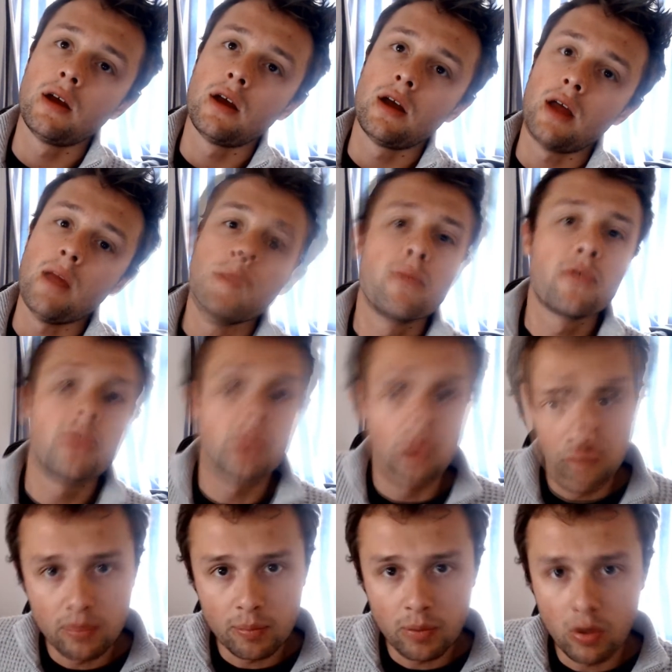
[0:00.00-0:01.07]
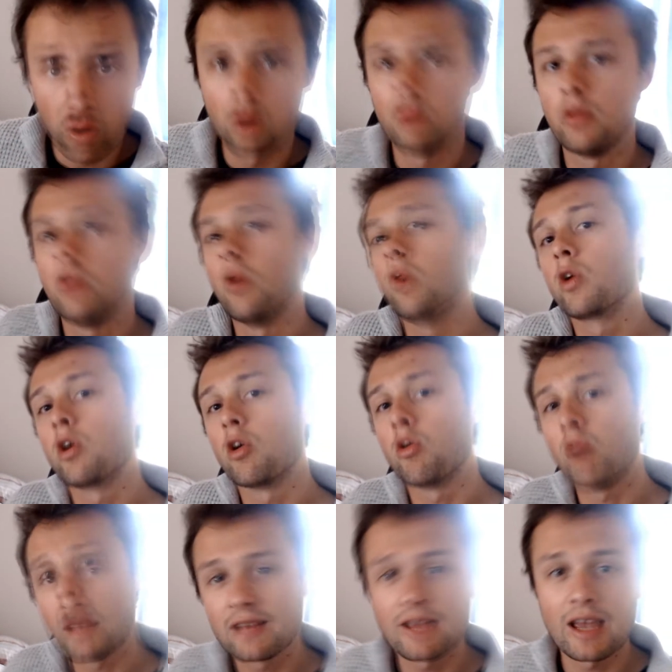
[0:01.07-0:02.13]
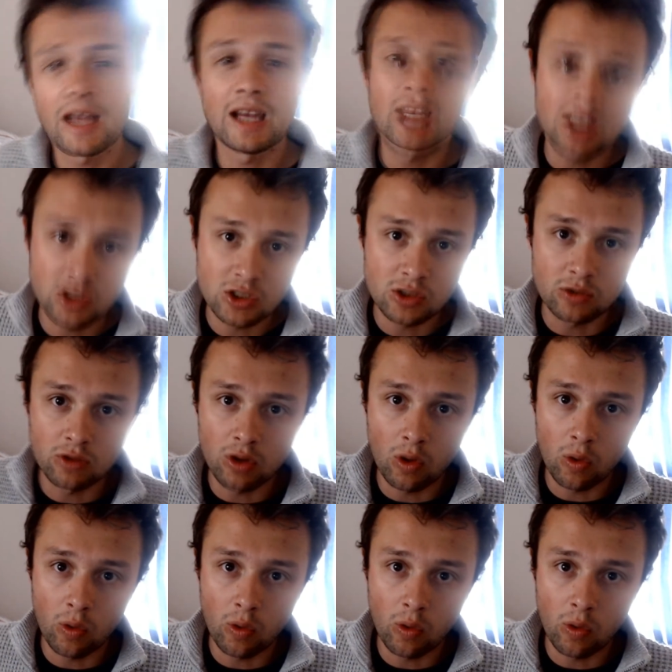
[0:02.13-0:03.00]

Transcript: improve upon or correct any issues along